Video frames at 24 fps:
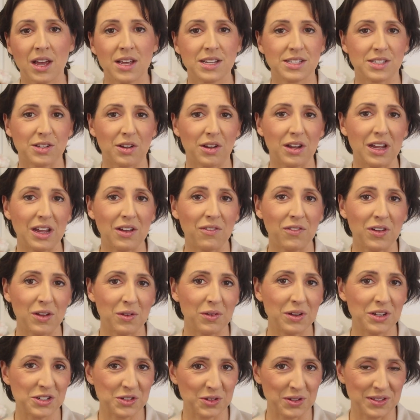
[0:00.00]
So if
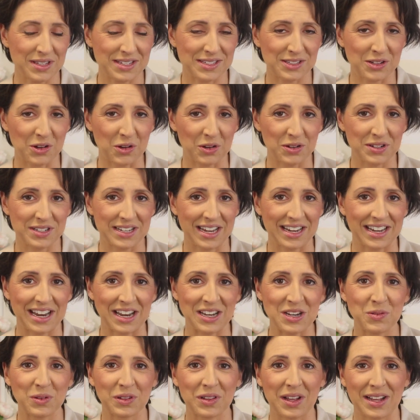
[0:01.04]
you enjoy this content
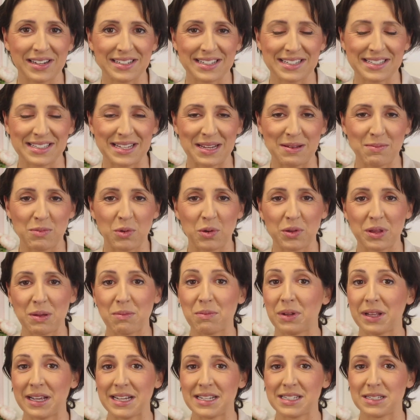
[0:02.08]
and you would like to see more,
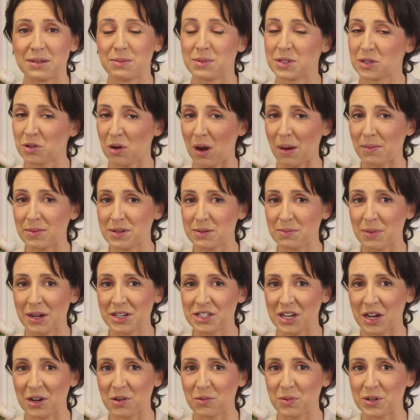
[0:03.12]
then please subscribe to my
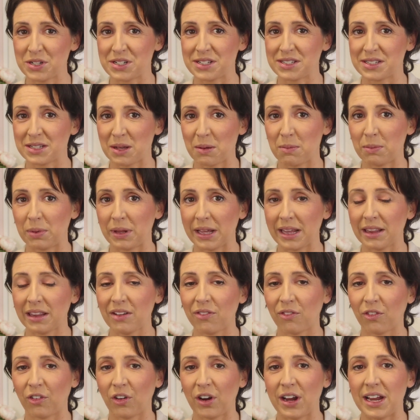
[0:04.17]
channel, which is
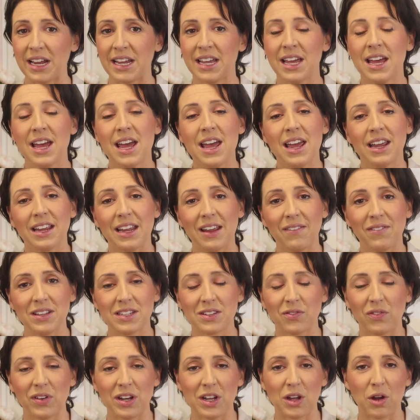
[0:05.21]
completely free. Give
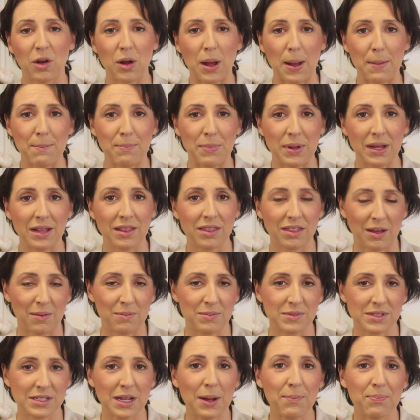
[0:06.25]
this video a big
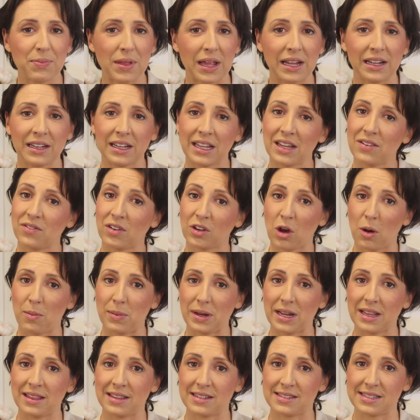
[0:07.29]
thumbs up and leave a
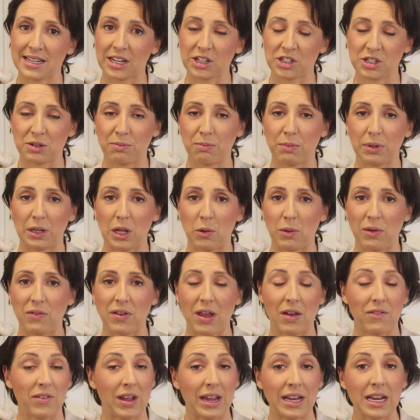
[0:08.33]
comment in the section below if
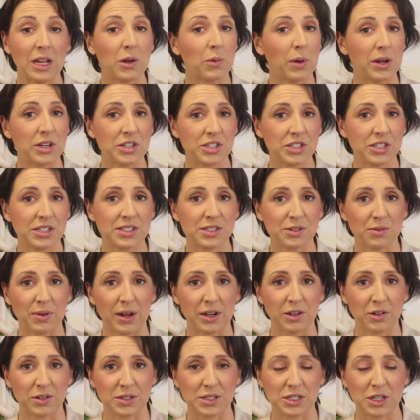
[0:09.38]
you have any questions
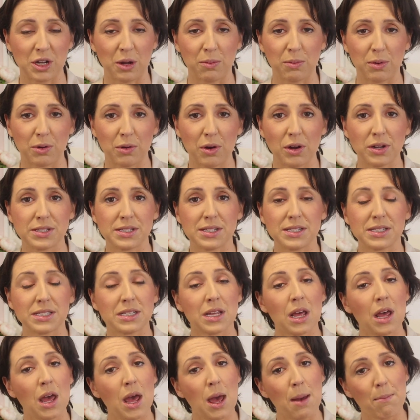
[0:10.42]
around
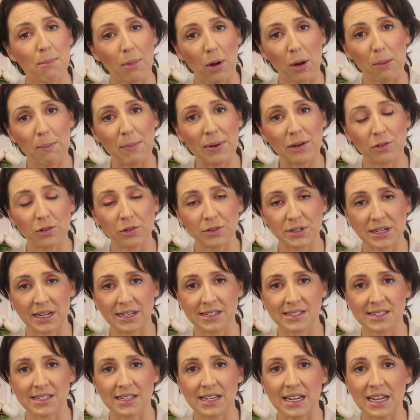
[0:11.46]
osteoporosis, bone mineral
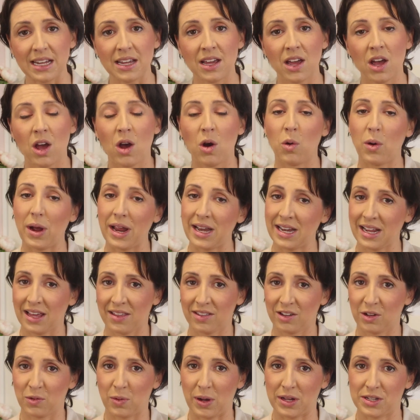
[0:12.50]
density, or any
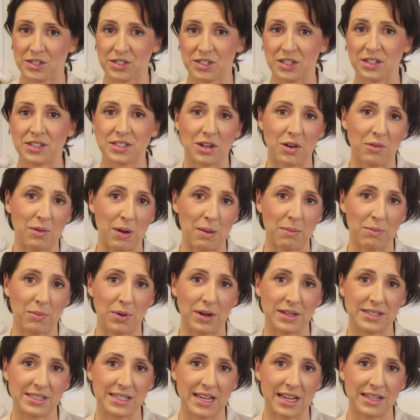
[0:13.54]
other questions around
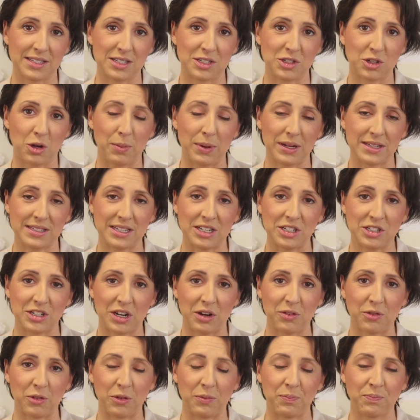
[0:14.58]
breast cancer topics in
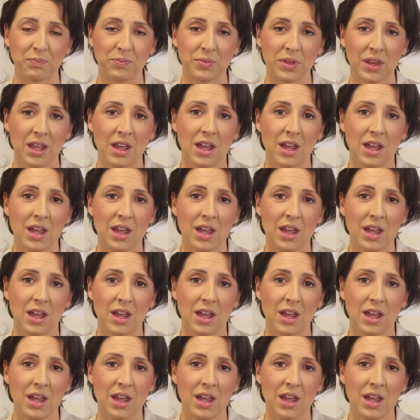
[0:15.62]
general.